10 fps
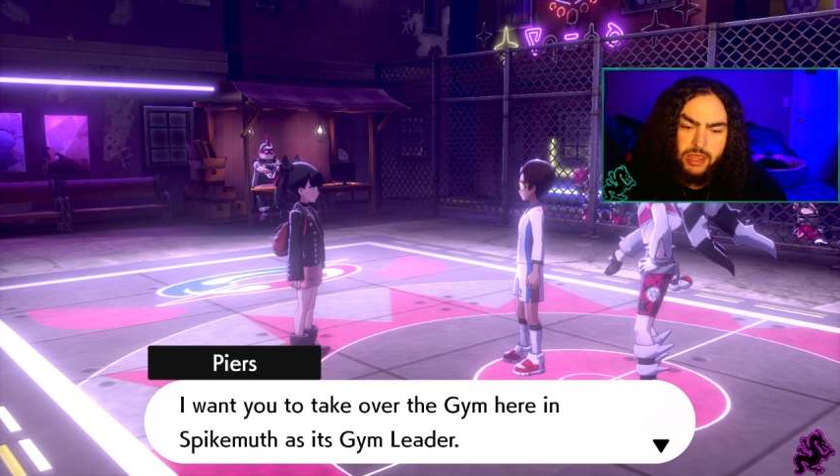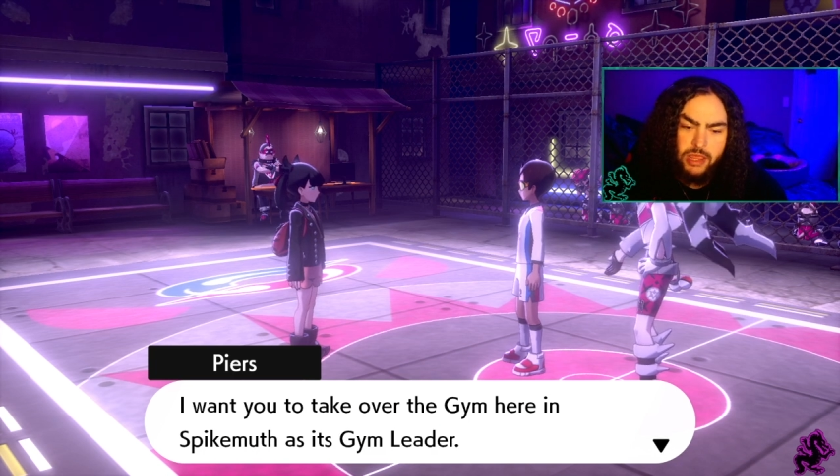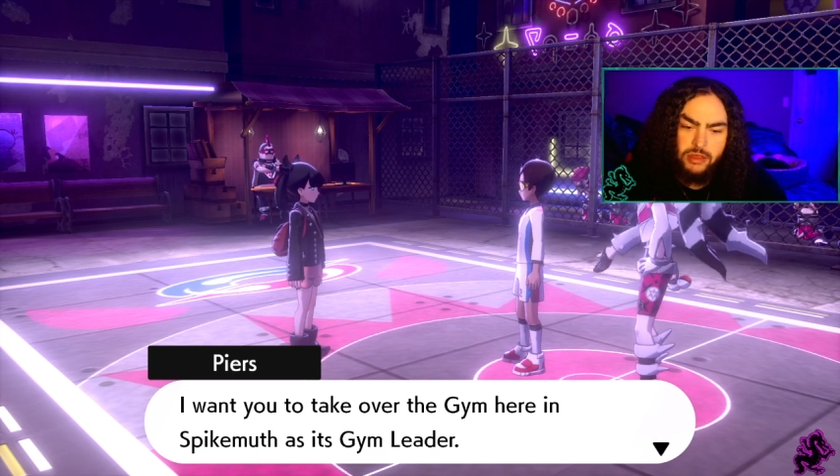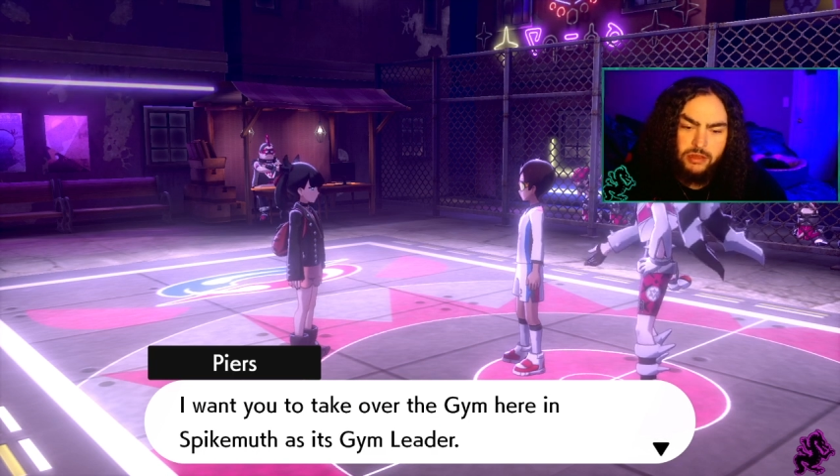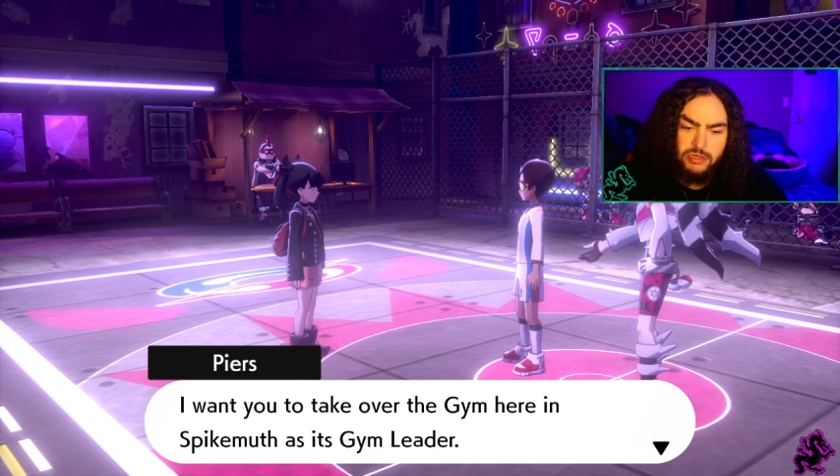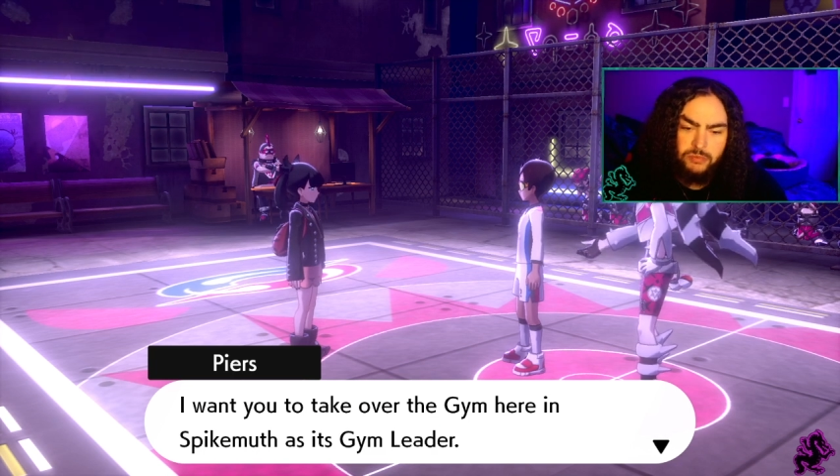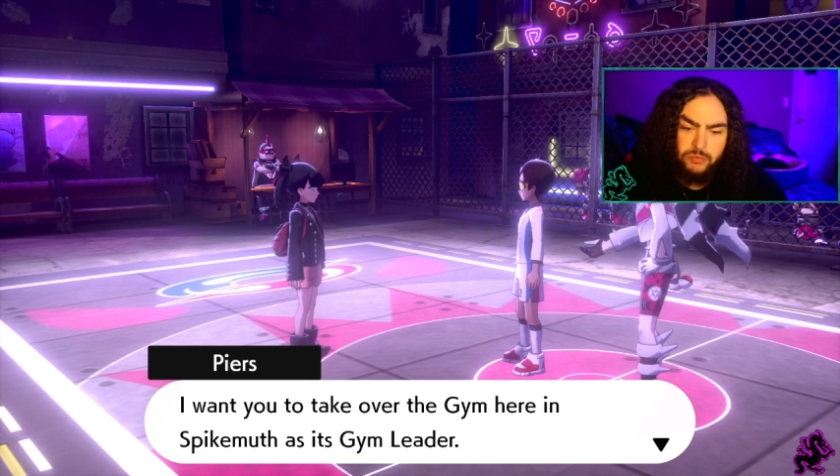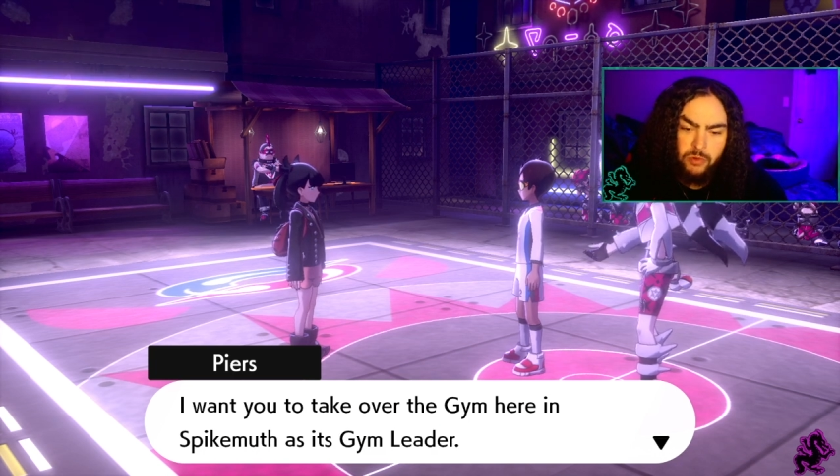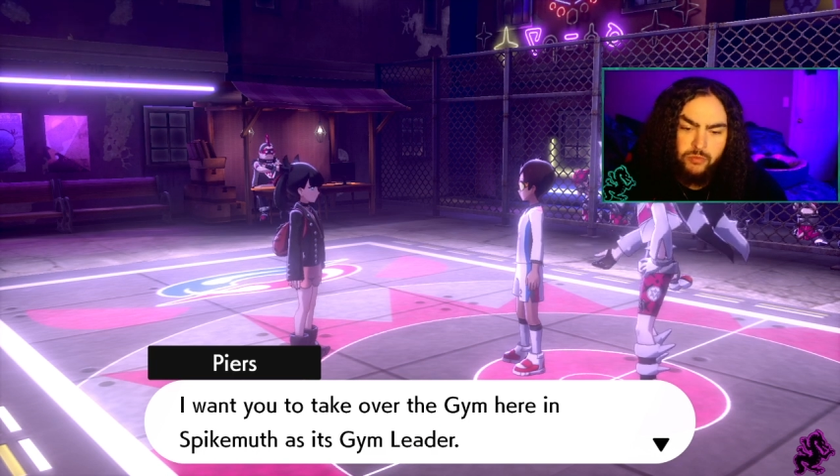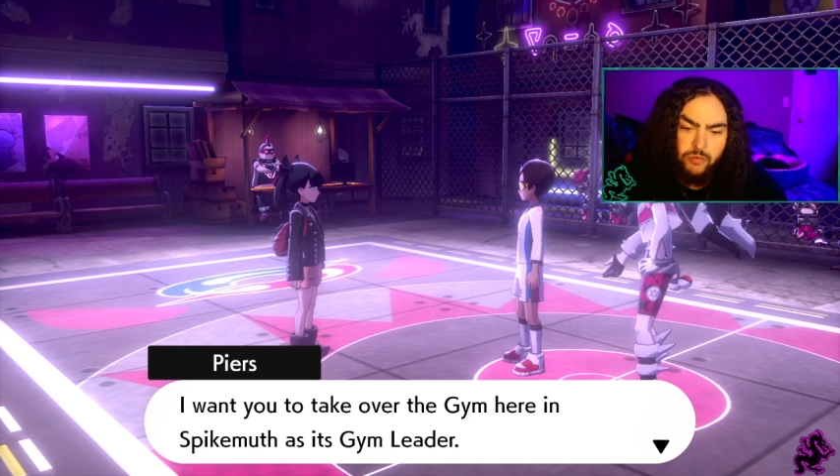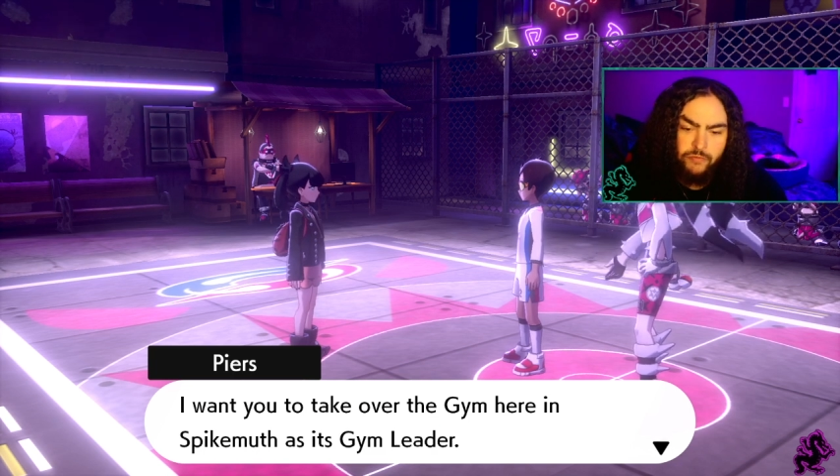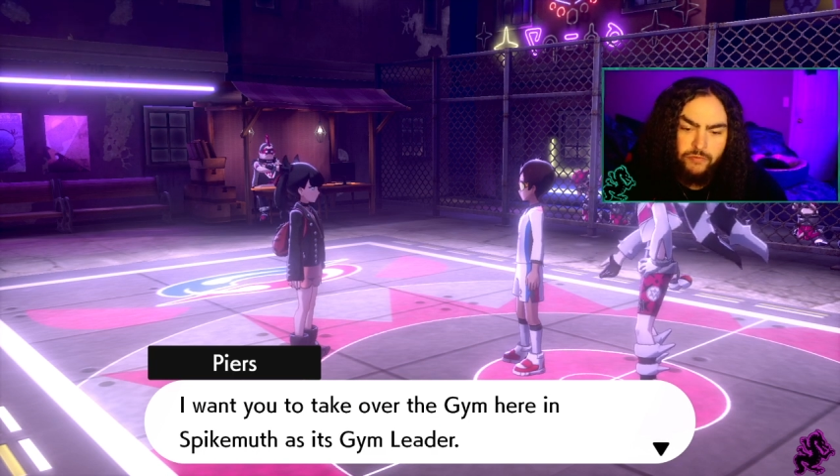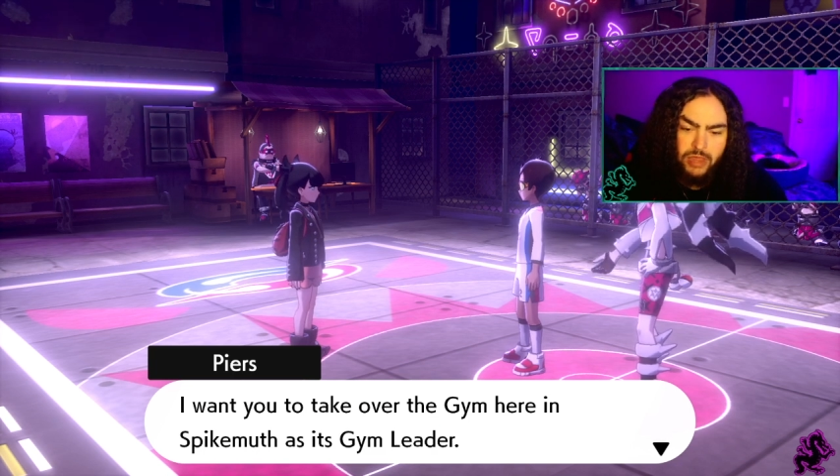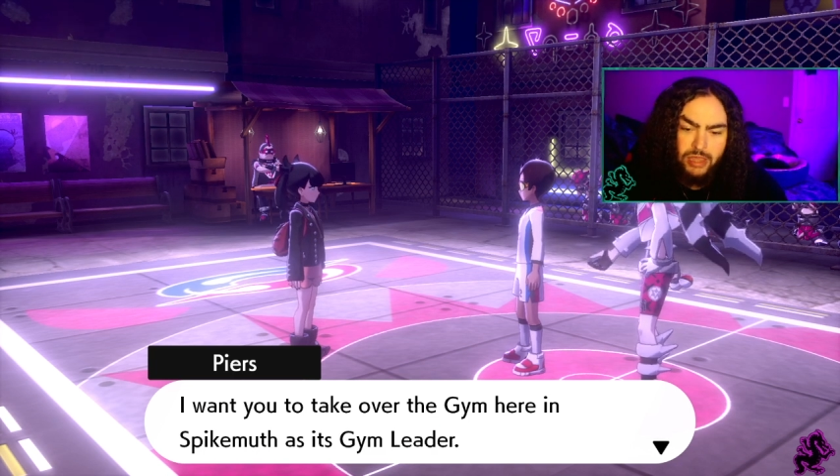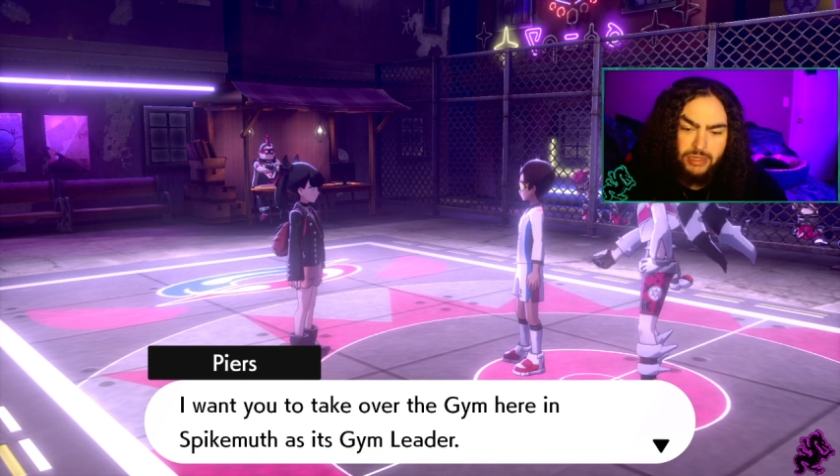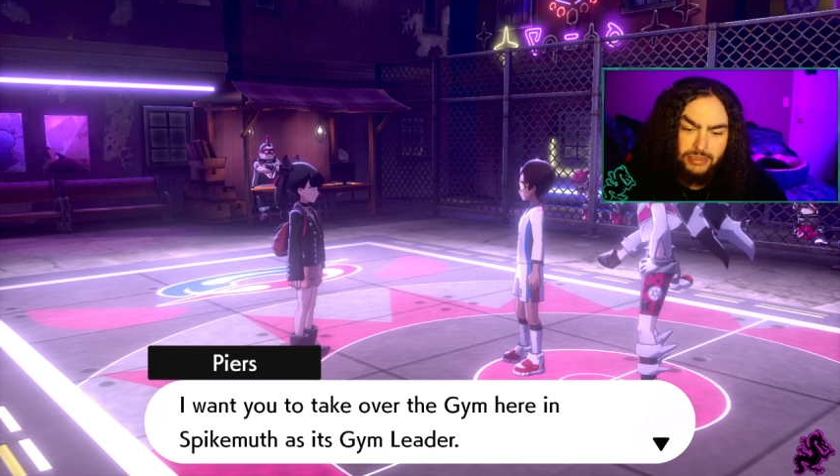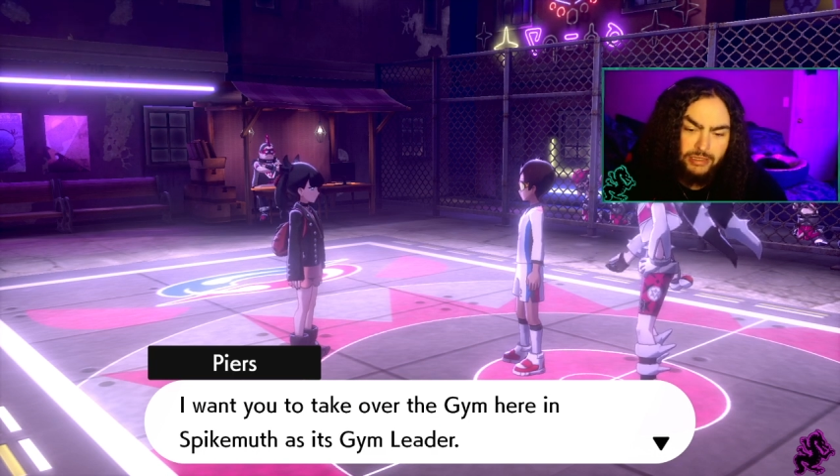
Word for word: here and Spikemuth as